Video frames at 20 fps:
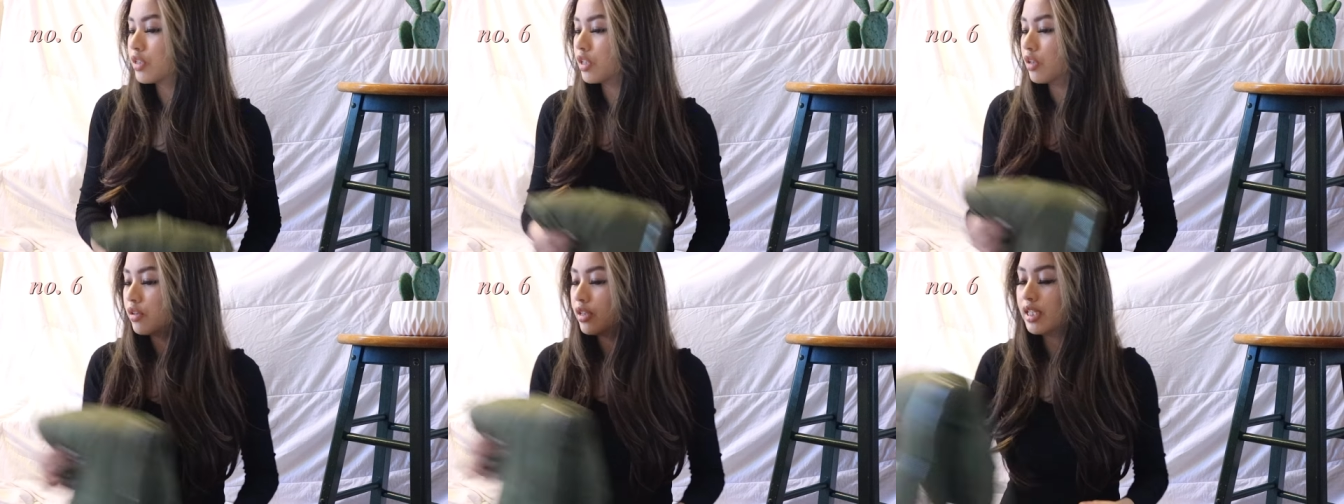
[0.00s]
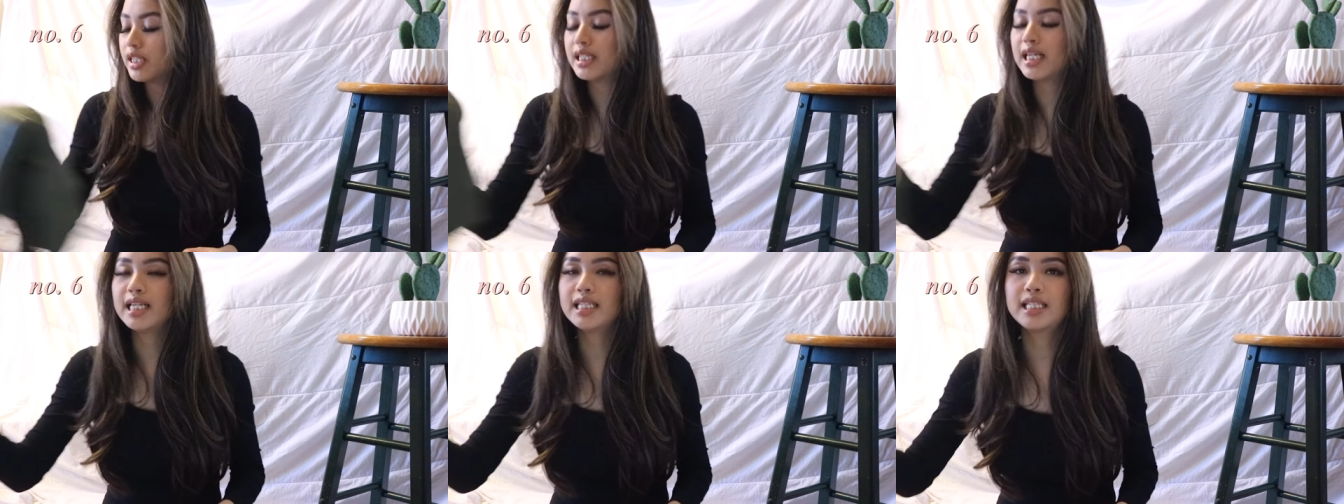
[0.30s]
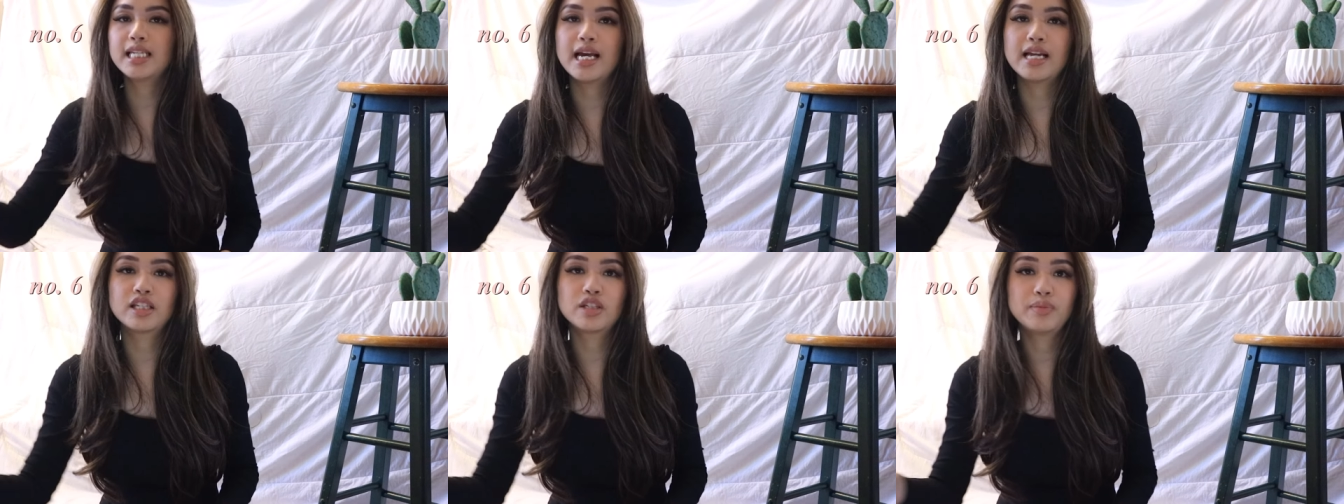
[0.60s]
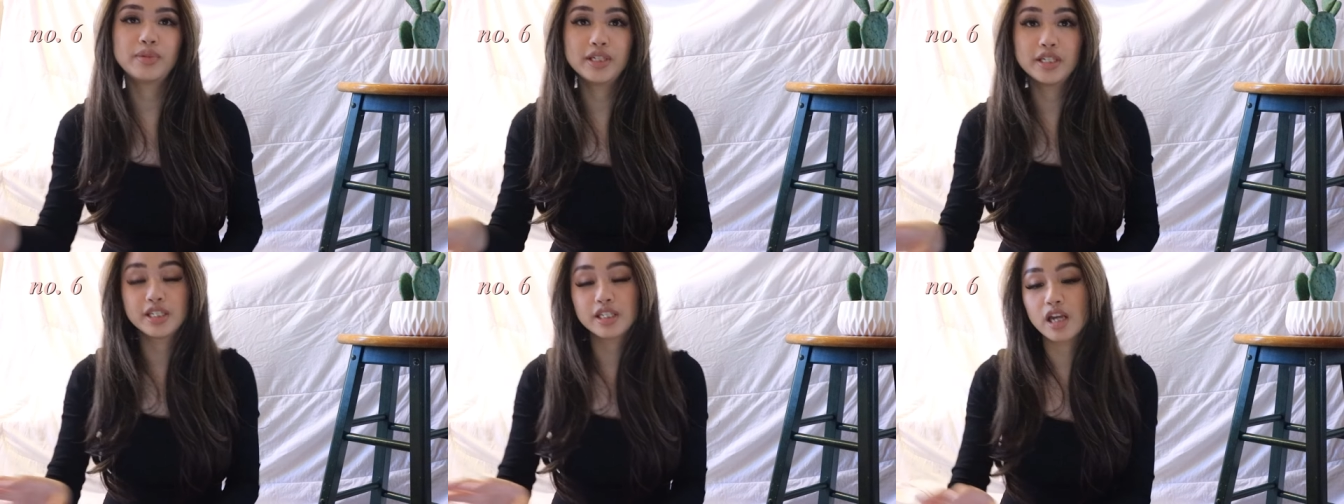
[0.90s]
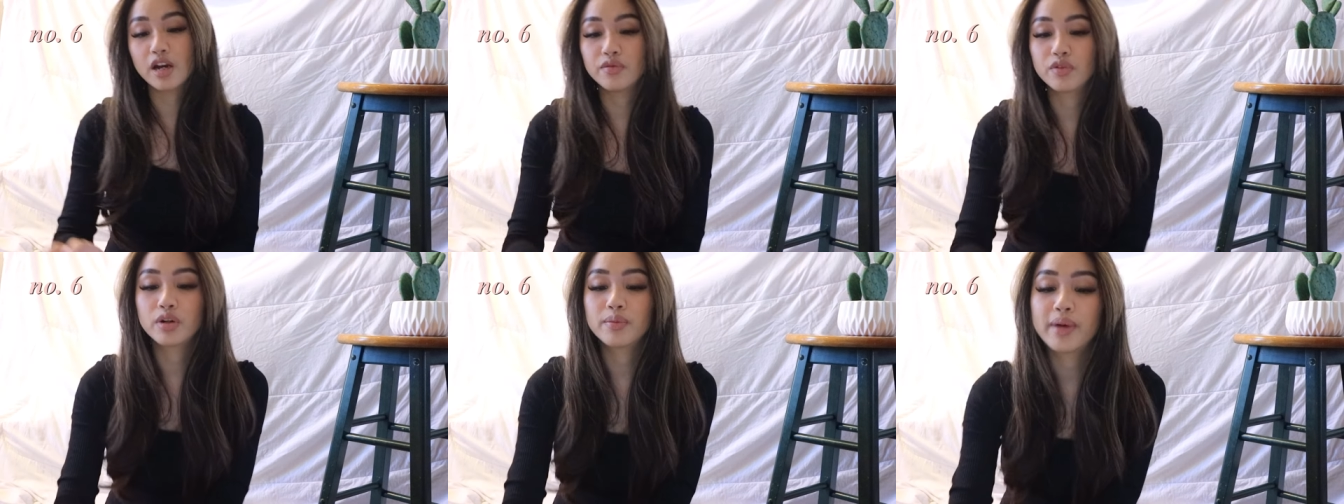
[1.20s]
so this has yet to be
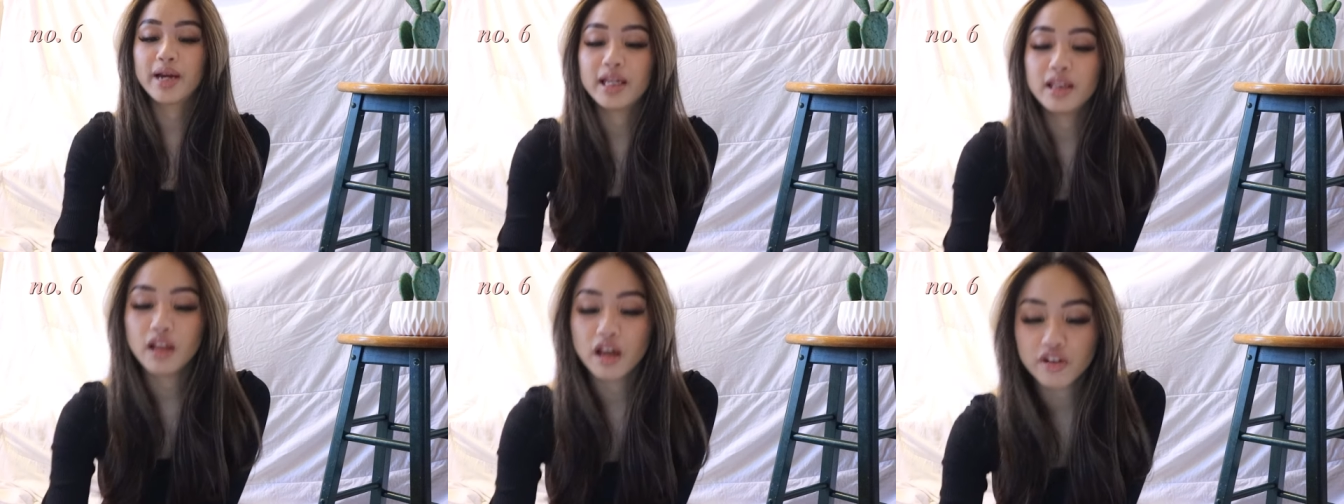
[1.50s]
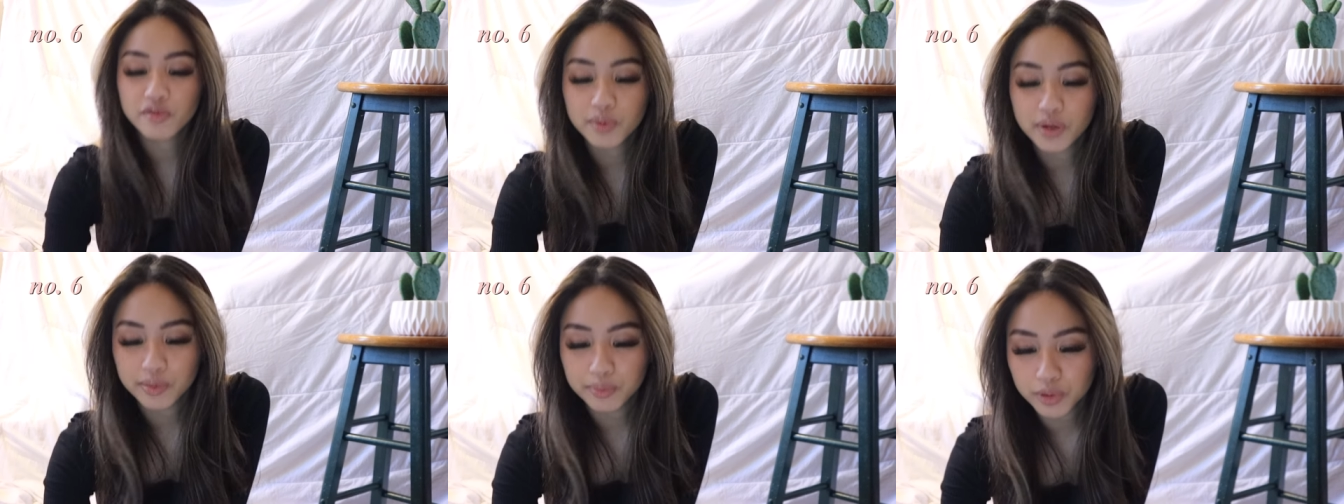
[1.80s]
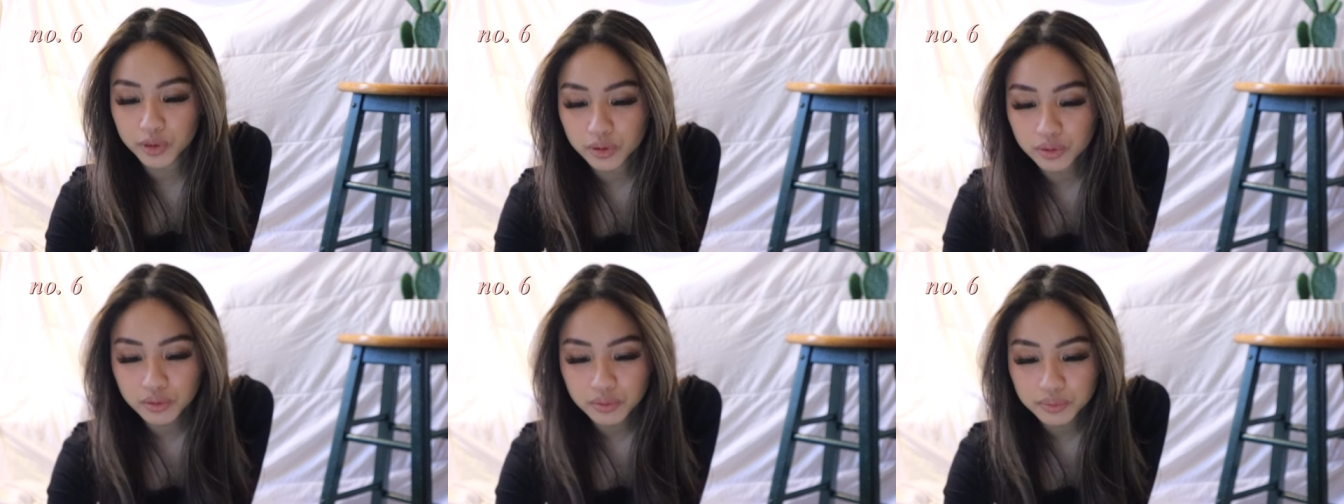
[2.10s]
discovered by a lot of people.